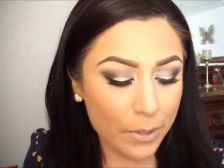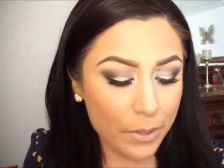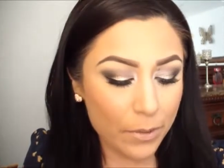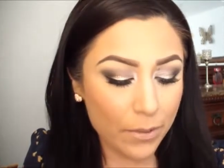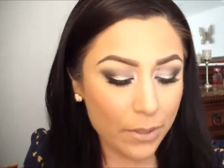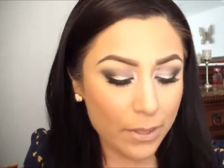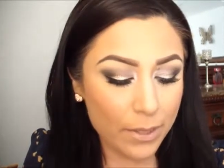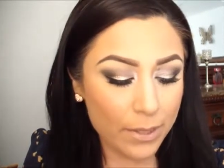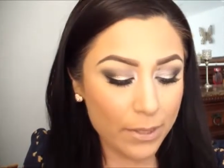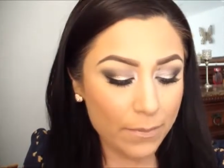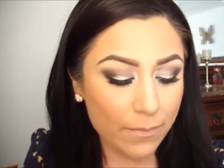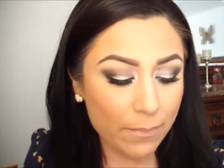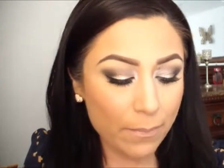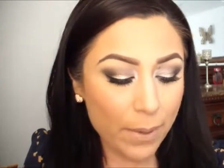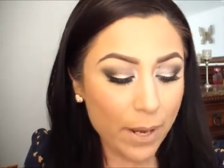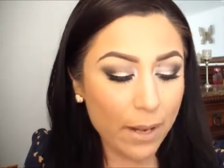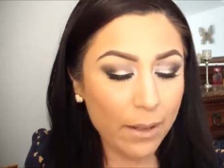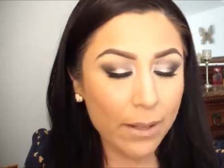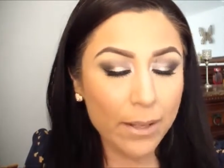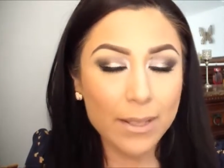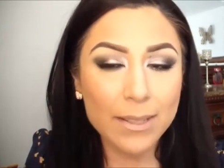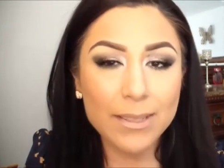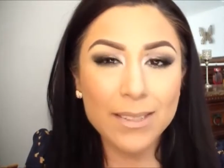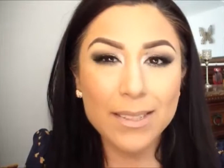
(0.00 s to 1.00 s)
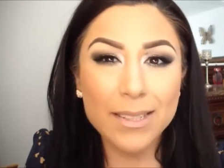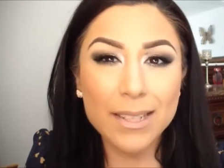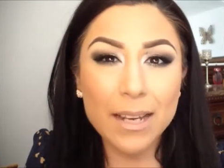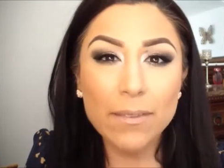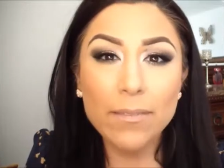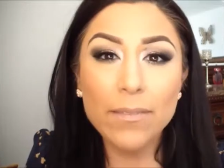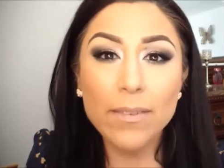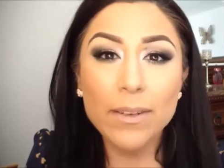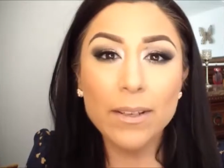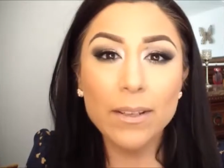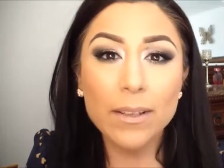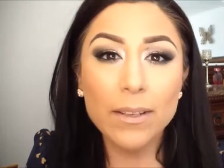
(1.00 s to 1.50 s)
So this palette is
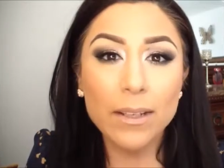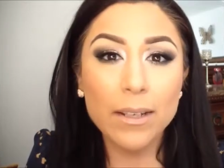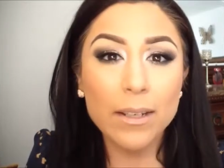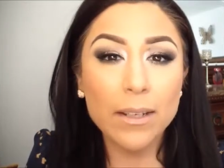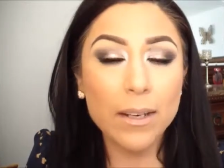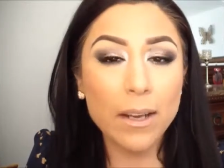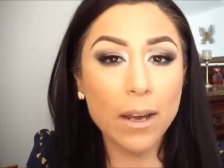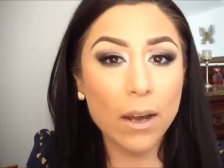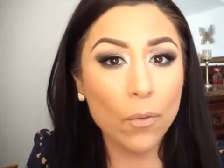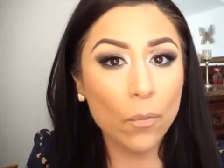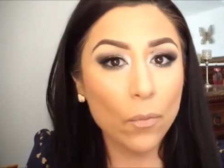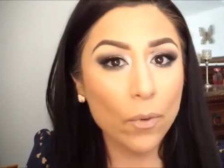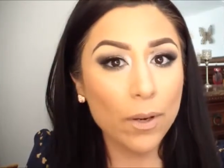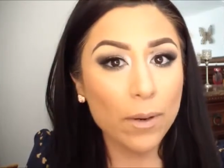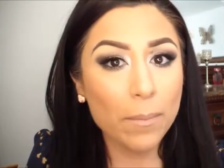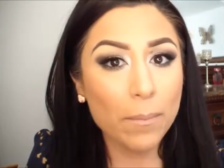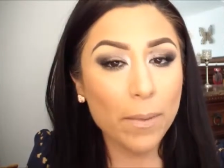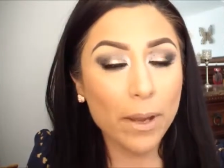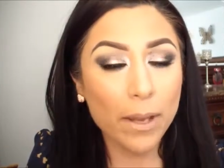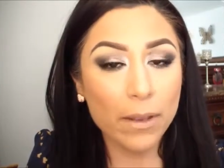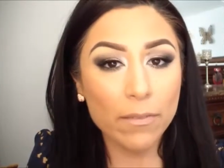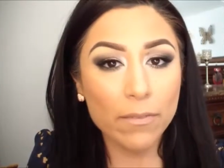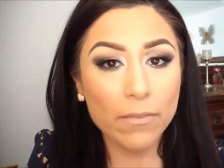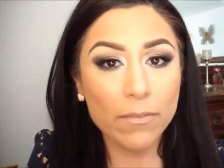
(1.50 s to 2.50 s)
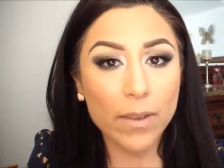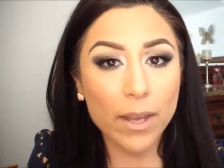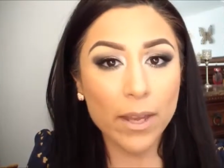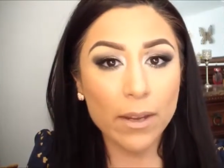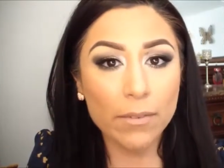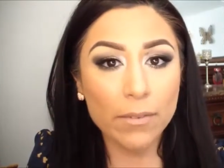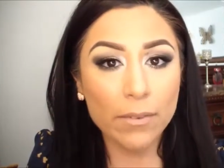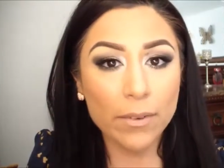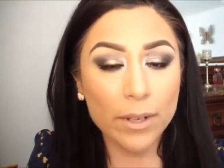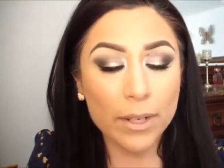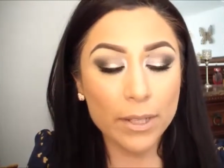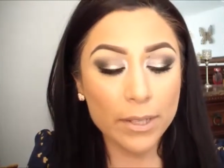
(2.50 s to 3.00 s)
definitely not one of my
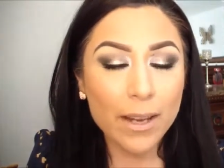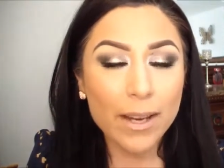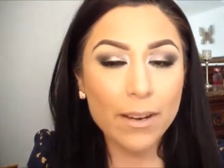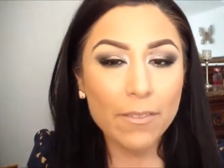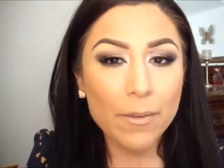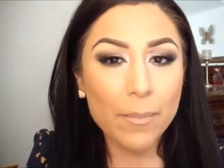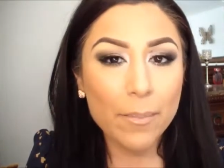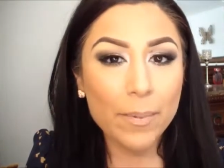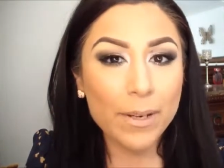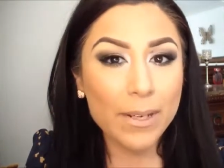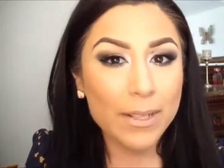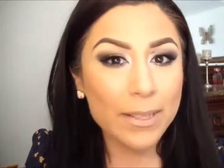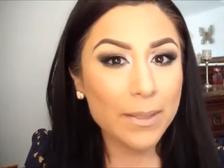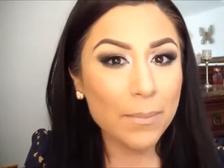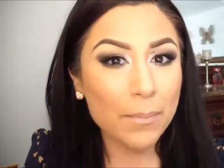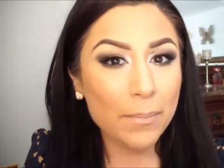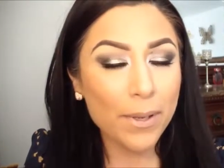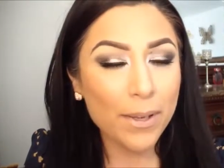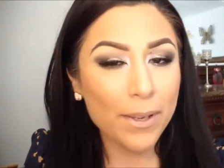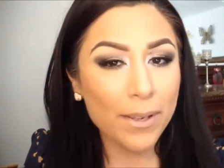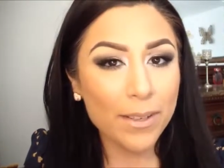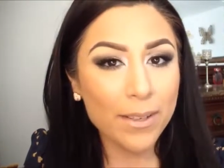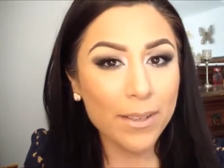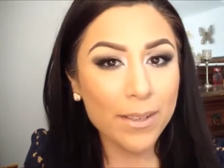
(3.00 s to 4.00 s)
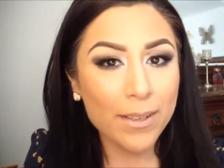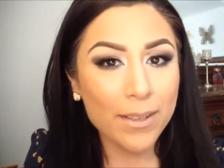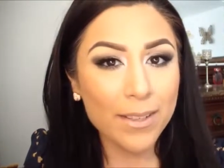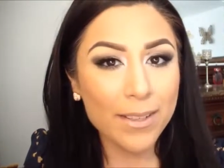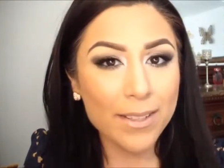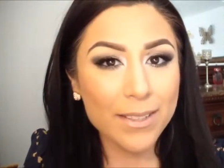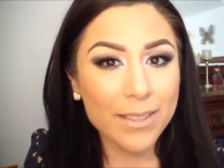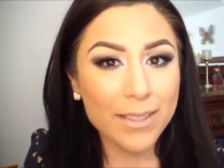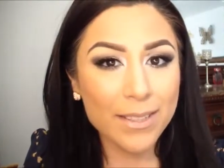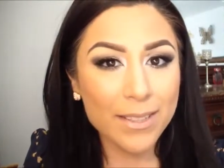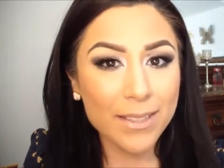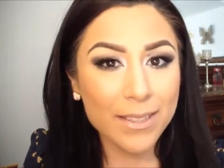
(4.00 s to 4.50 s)
favorites. Not everybody's opinion
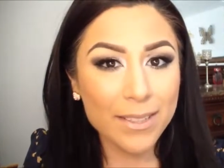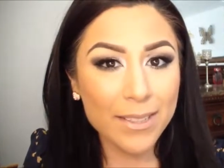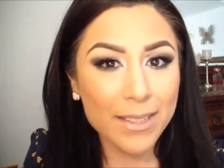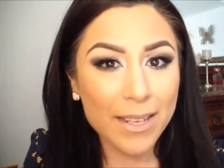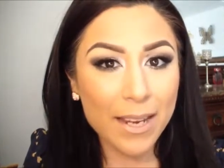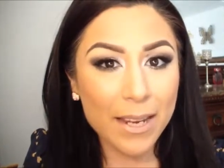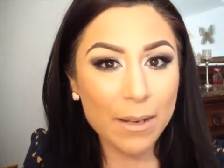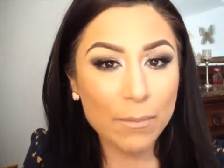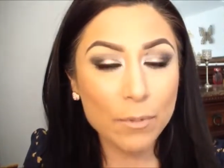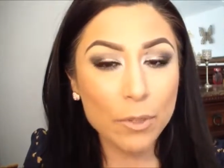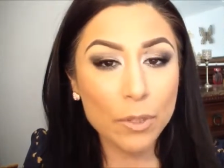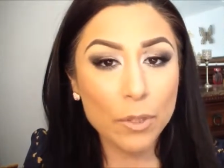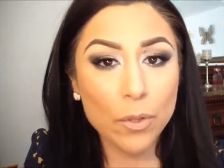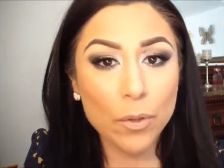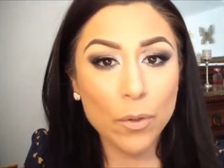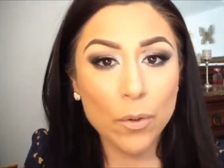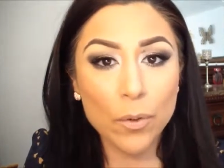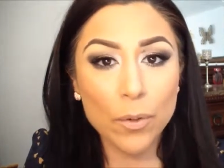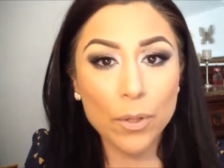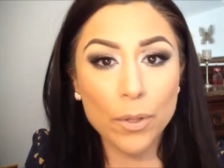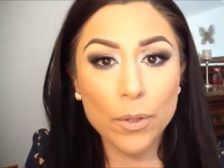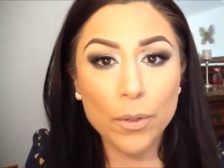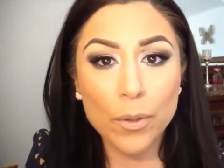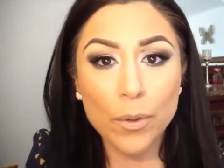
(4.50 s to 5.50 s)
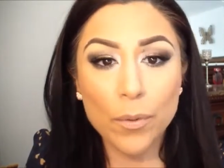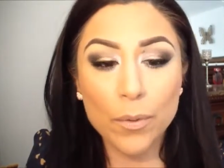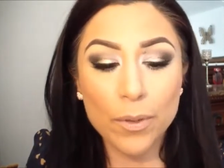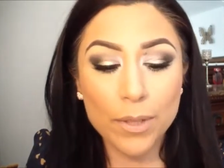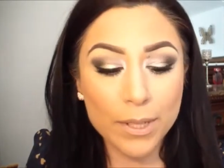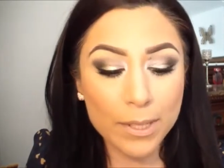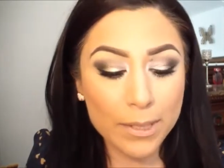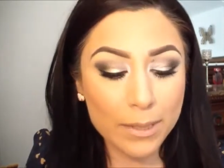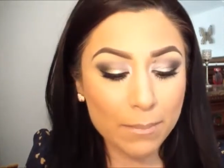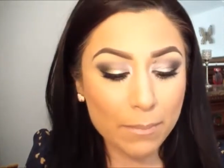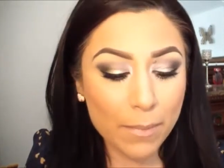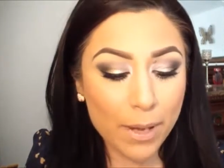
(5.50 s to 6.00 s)
is the same, so you know,
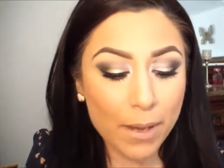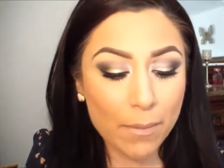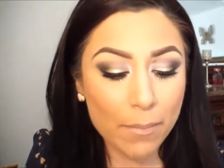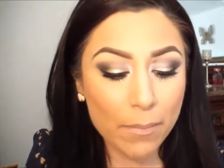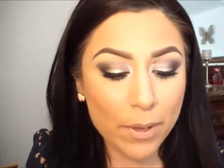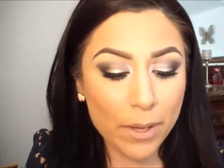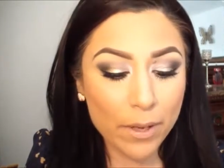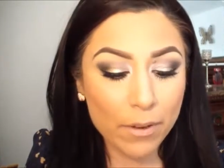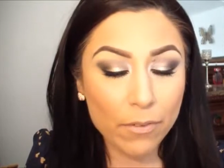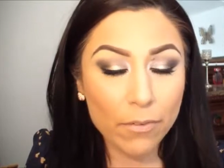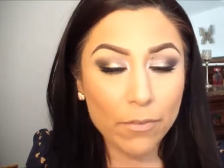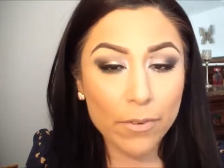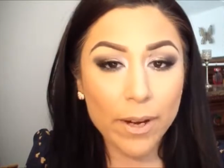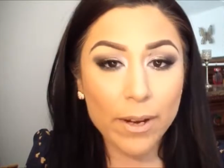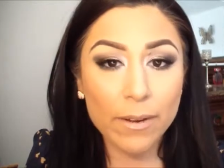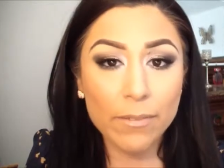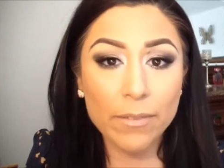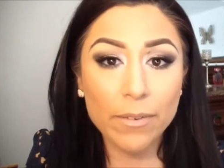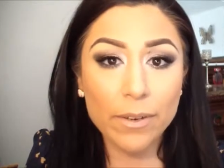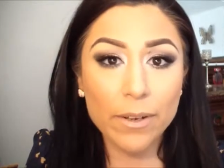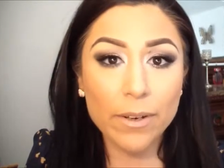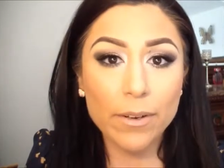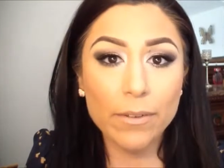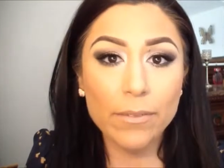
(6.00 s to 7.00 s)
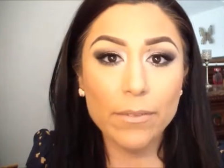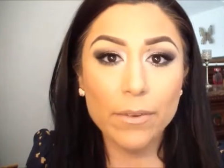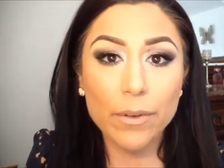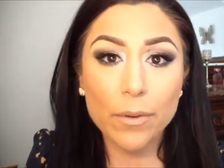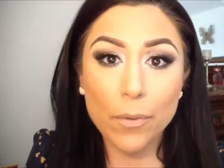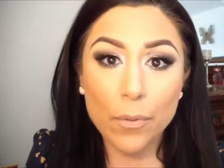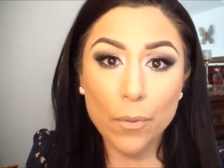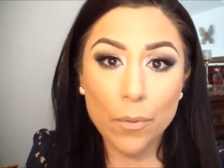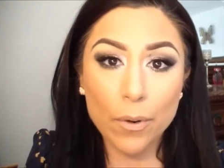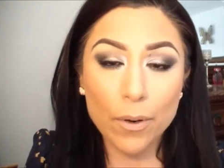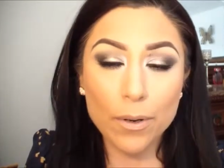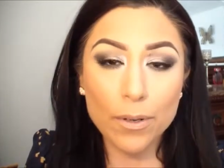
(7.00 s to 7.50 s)
this may be a favorite of
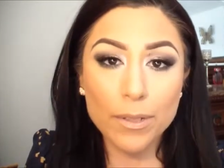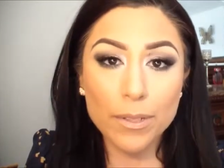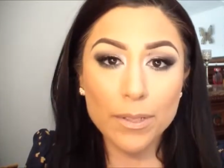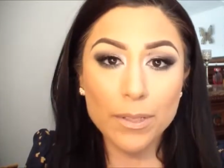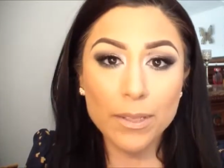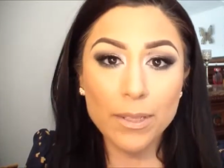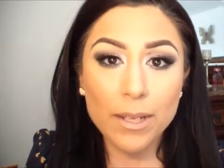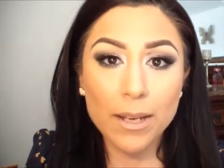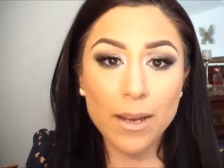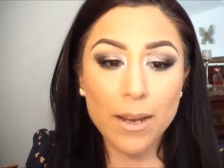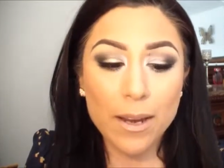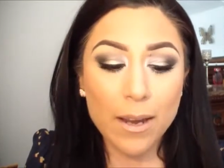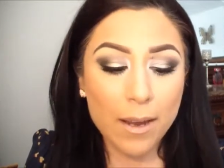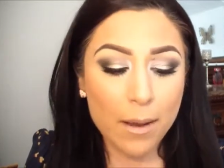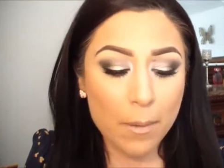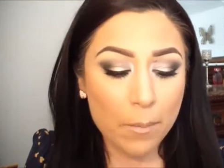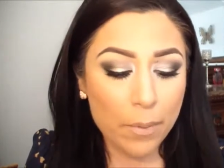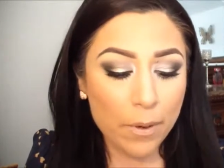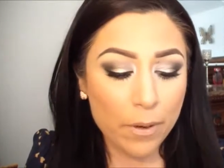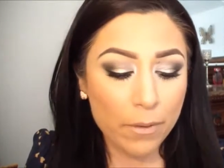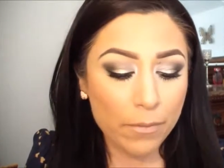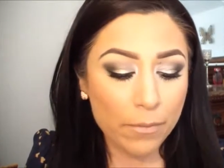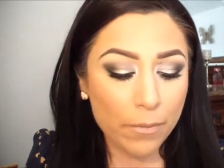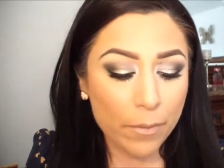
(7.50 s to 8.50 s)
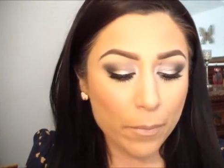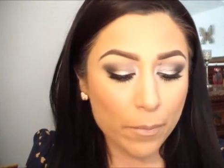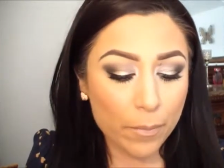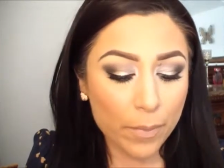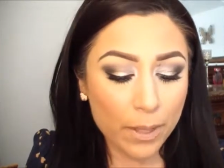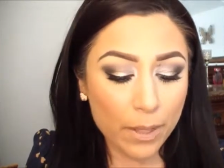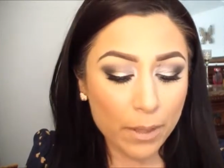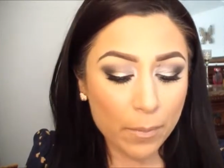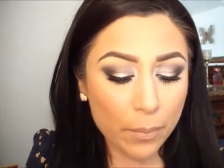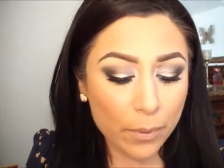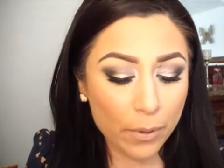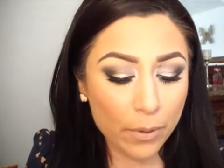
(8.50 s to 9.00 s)
yours, but for
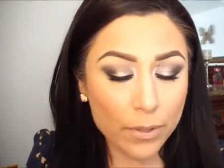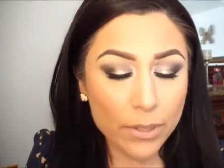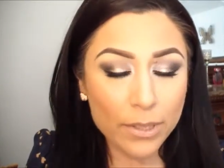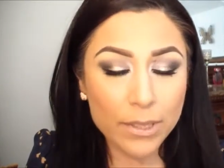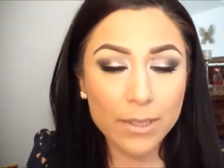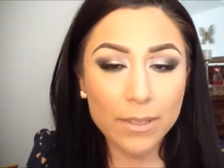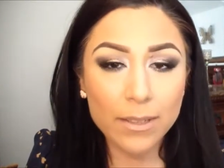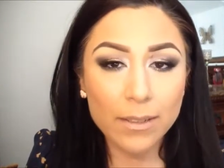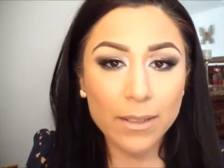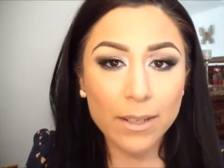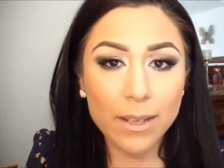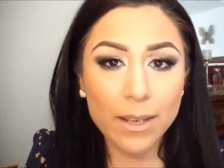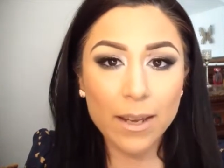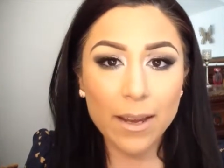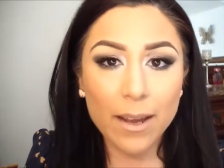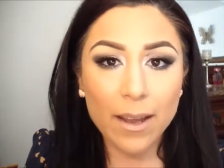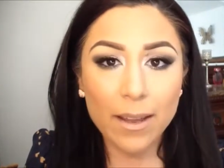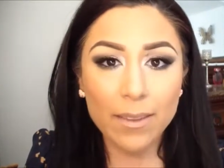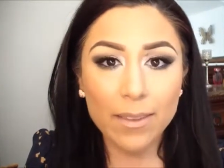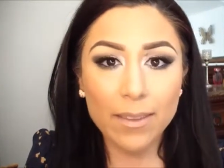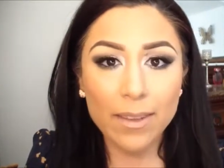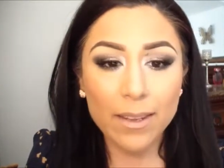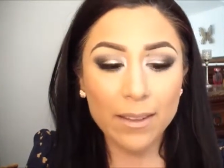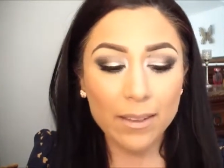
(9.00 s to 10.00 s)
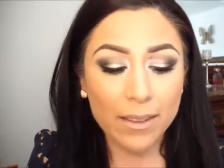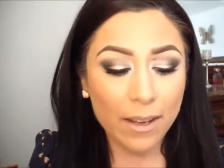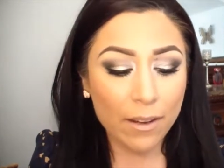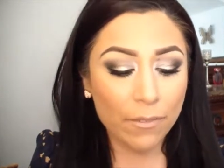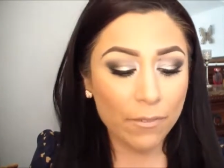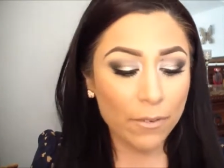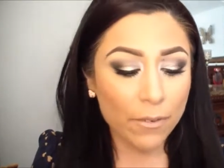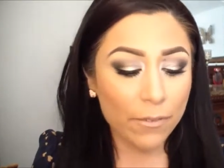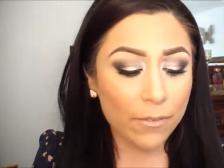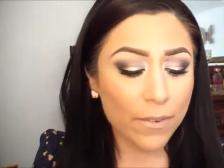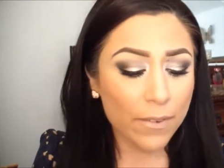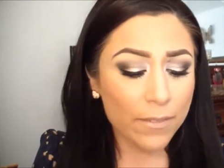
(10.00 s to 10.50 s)
me personally, I think
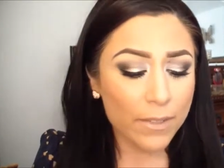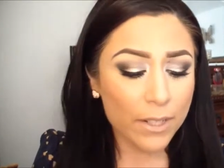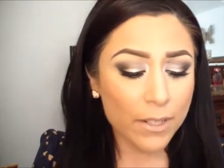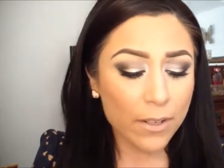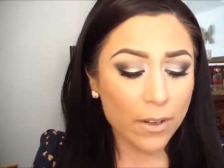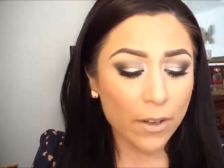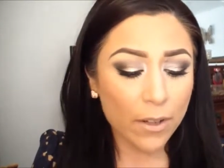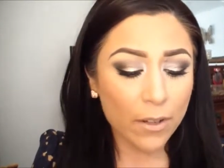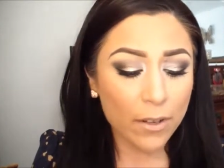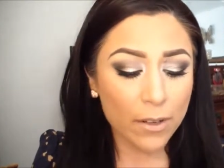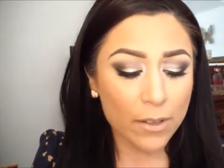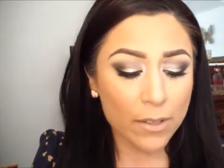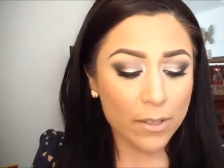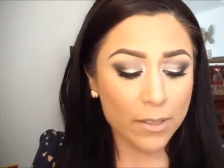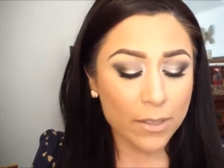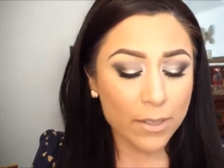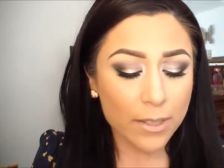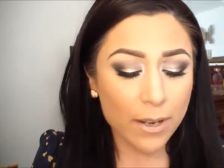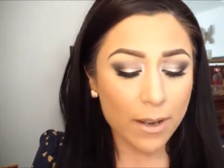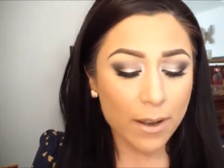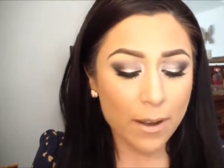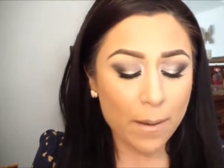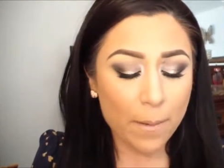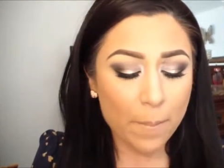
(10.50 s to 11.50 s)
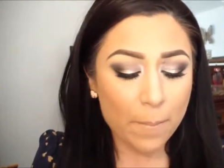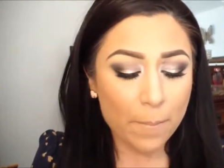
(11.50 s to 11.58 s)
that for $50,